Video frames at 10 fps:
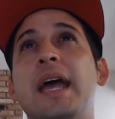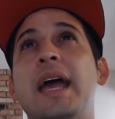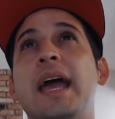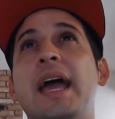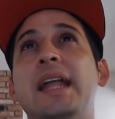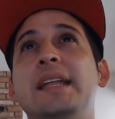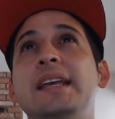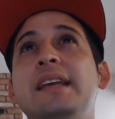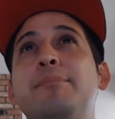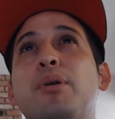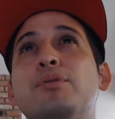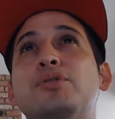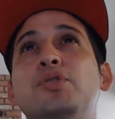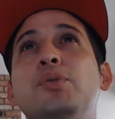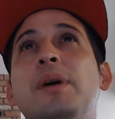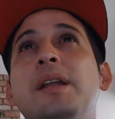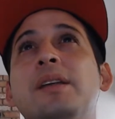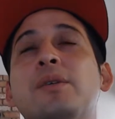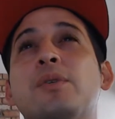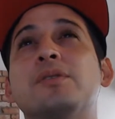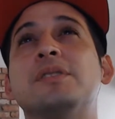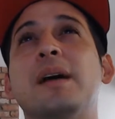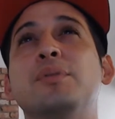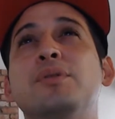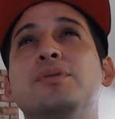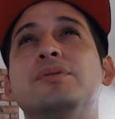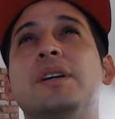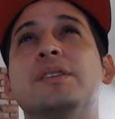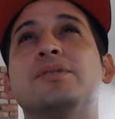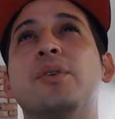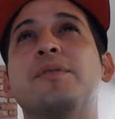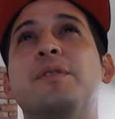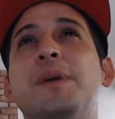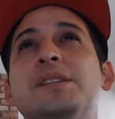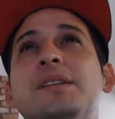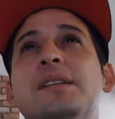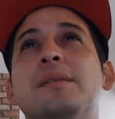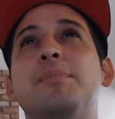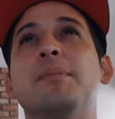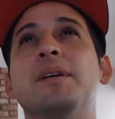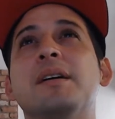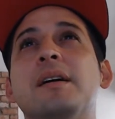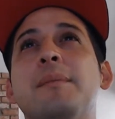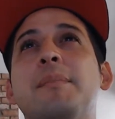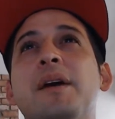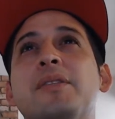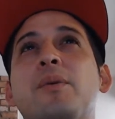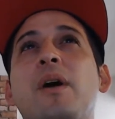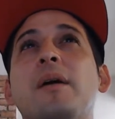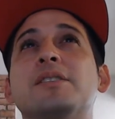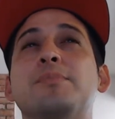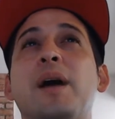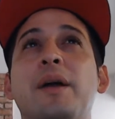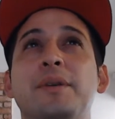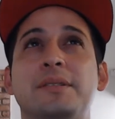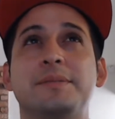and he broke too many of the world's taboos, there's no information in the public about the Rox pirates.